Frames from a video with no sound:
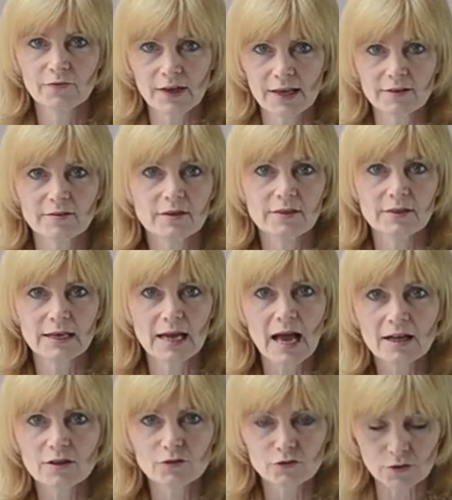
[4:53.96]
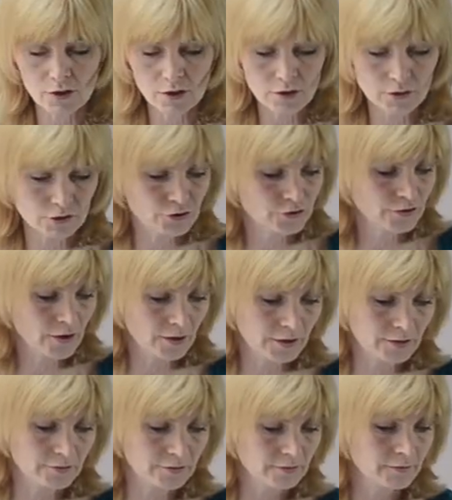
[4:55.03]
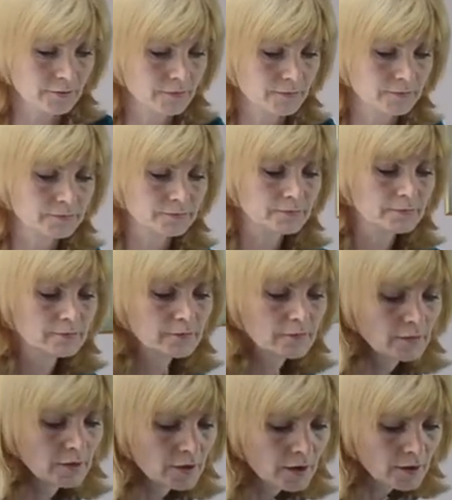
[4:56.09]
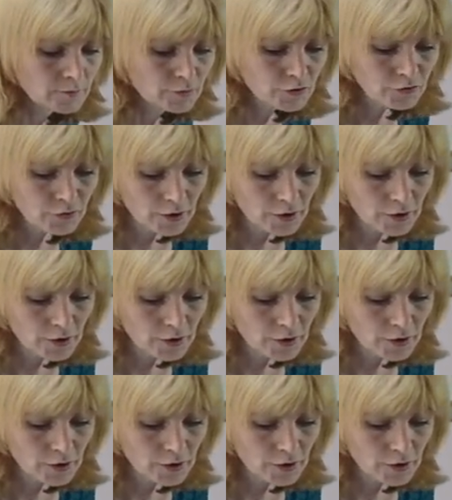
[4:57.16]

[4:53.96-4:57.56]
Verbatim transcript: fit in the extra large size. I'm just